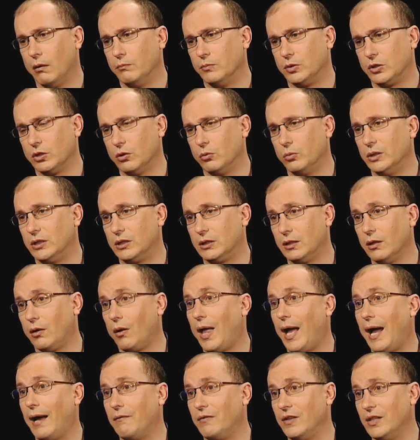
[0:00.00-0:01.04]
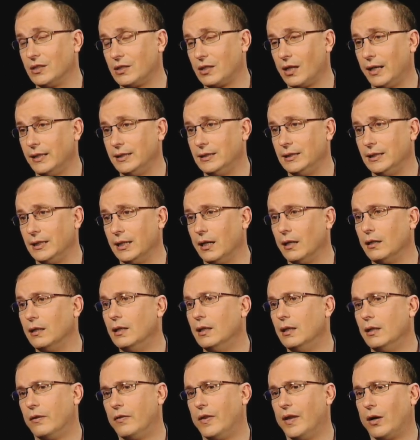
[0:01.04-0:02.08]
So we still have this idea
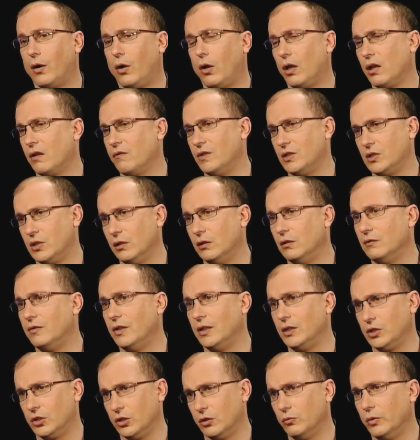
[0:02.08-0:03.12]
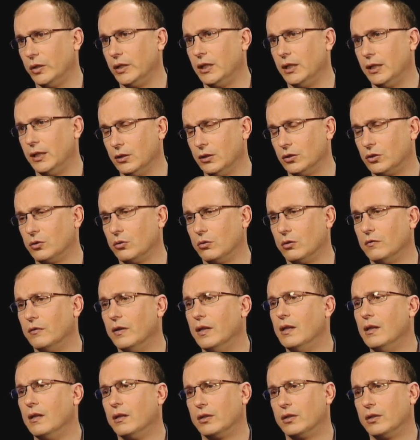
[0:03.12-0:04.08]
that all of this innovation we is sort of